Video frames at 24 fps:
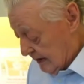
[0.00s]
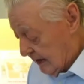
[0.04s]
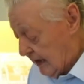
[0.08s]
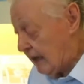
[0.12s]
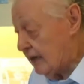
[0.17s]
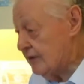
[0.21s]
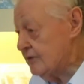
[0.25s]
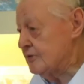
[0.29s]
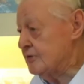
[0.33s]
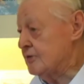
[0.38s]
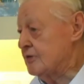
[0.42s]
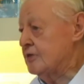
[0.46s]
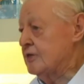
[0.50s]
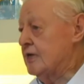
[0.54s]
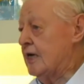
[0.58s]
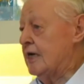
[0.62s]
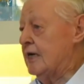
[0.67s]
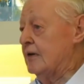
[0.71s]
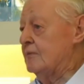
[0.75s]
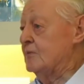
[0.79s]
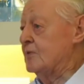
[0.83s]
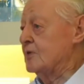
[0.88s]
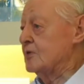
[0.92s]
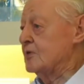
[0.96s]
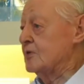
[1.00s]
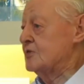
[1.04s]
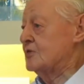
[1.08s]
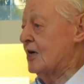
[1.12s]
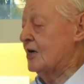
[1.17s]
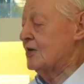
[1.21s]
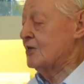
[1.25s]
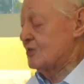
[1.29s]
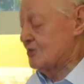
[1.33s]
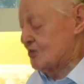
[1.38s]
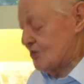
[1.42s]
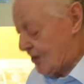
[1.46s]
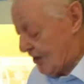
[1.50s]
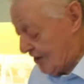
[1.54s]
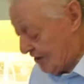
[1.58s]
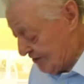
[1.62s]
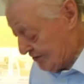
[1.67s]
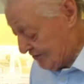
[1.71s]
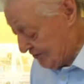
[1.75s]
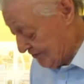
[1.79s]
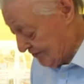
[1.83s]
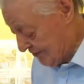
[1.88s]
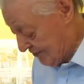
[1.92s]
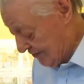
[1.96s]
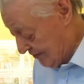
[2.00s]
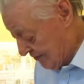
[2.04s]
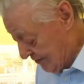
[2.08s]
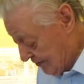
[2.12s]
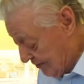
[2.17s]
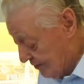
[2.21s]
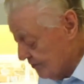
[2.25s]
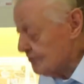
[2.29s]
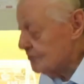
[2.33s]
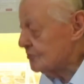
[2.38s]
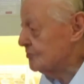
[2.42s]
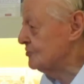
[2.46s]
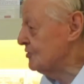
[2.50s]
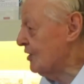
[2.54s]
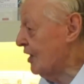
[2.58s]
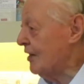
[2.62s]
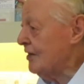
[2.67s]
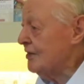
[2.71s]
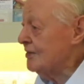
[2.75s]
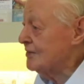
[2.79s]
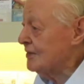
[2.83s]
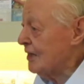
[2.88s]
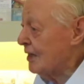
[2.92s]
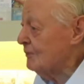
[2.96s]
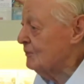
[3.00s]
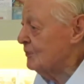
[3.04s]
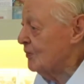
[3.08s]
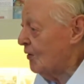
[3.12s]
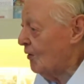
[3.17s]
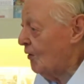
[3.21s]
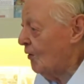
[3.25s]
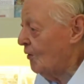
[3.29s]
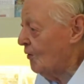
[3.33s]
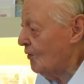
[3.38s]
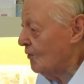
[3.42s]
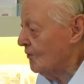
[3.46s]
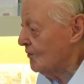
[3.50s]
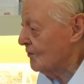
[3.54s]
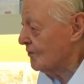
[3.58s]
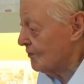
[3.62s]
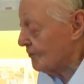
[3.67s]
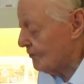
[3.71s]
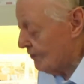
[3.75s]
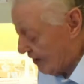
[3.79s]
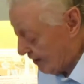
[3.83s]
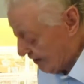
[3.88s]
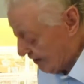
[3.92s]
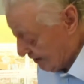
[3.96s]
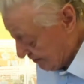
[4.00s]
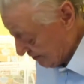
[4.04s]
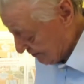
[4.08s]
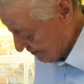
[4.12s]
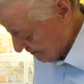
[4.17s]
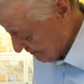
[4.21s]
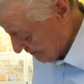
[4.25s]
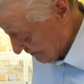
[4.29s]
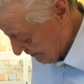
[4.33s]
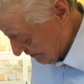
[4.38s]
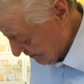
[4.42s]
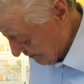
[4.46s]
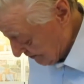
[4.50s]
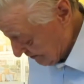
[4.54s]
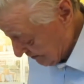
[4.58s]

Out came the sunshine, dried up all the rain.